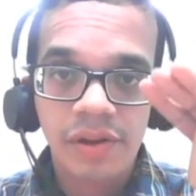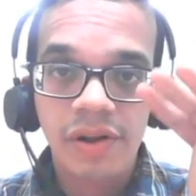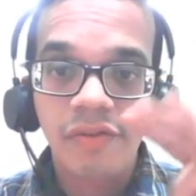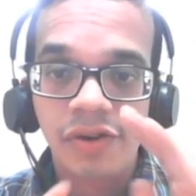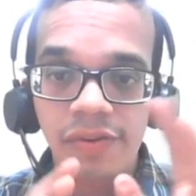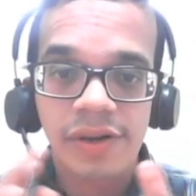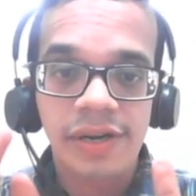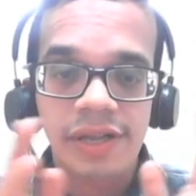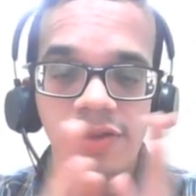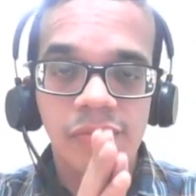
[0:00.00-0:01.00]
everyone
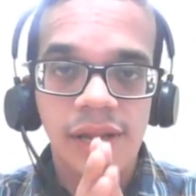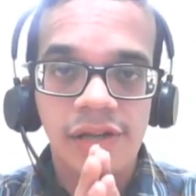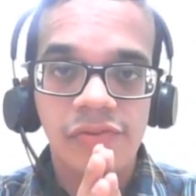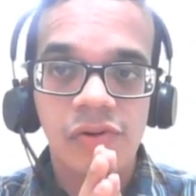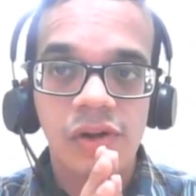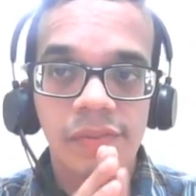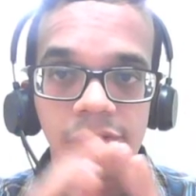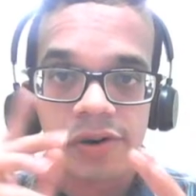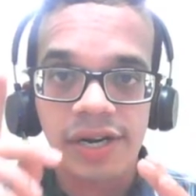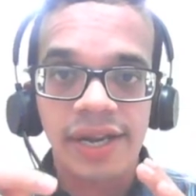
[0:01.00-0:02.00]
is buying for
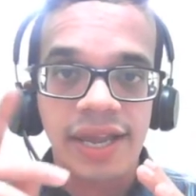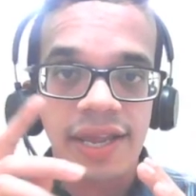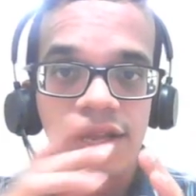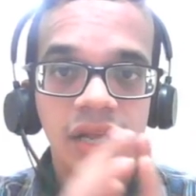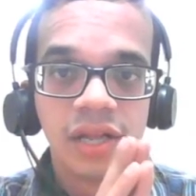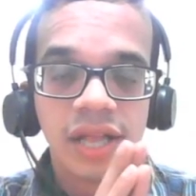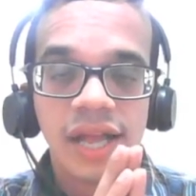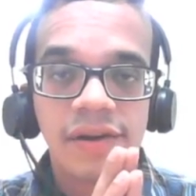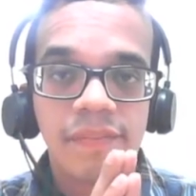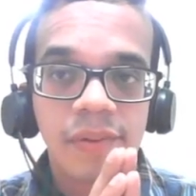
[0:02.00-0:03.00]
product A,
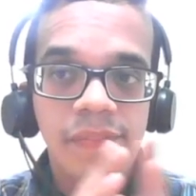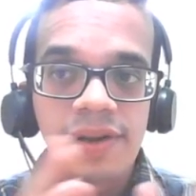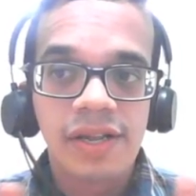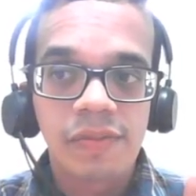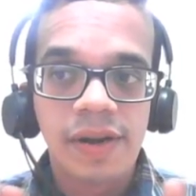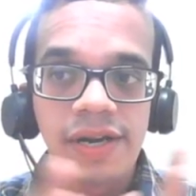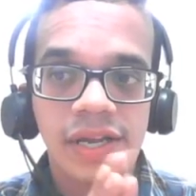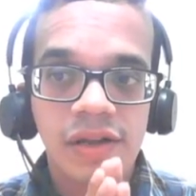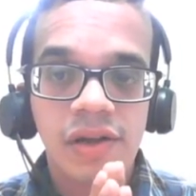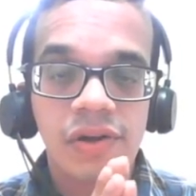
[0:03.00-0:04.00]
and people are
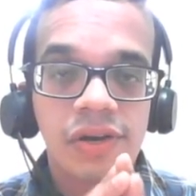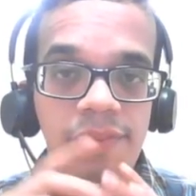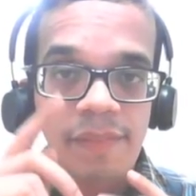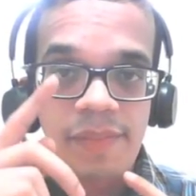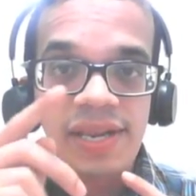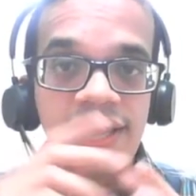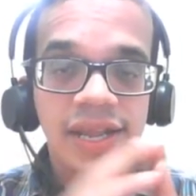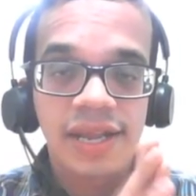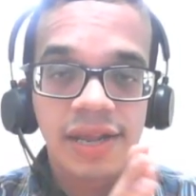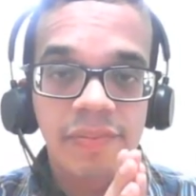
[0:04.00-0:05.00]
spending on the people
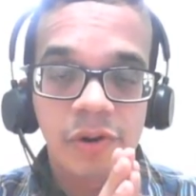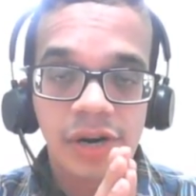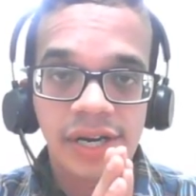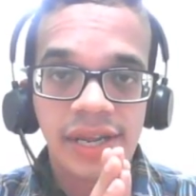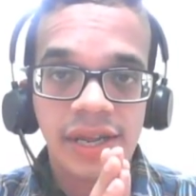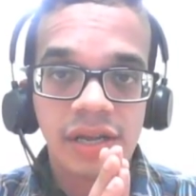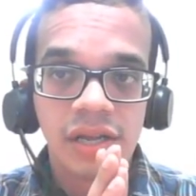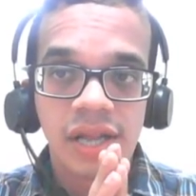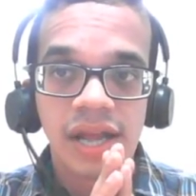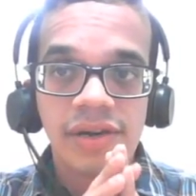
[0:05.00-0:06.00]
A product A
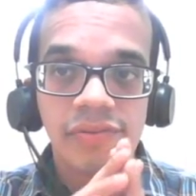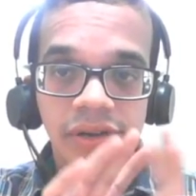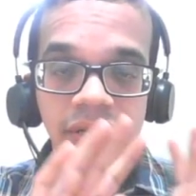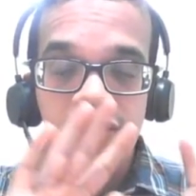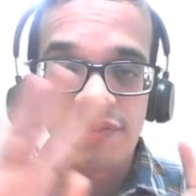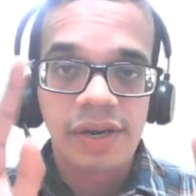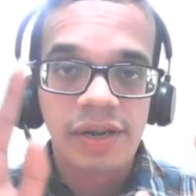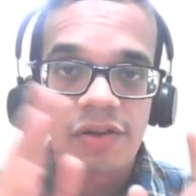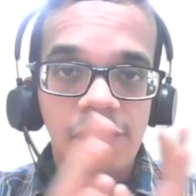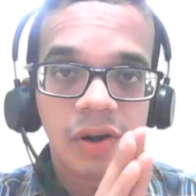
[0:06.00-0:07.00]
and this many
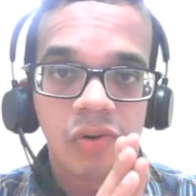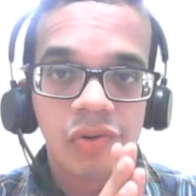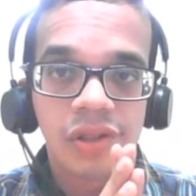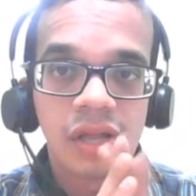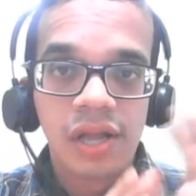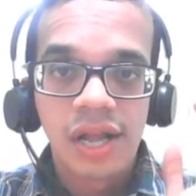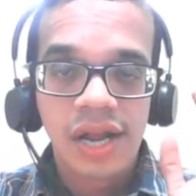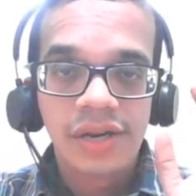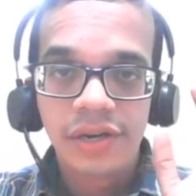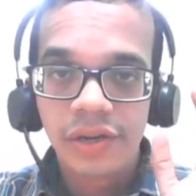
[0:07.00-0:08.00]
amounts,
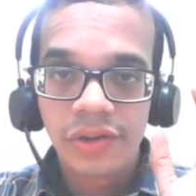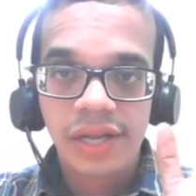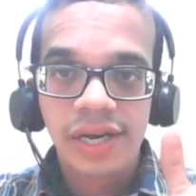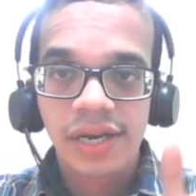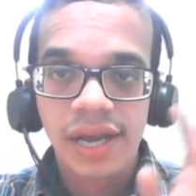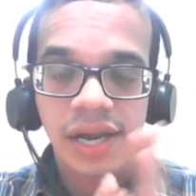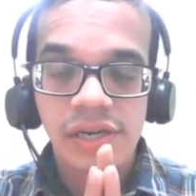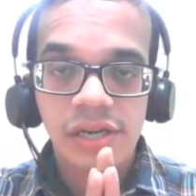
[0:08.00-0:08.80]
and you say that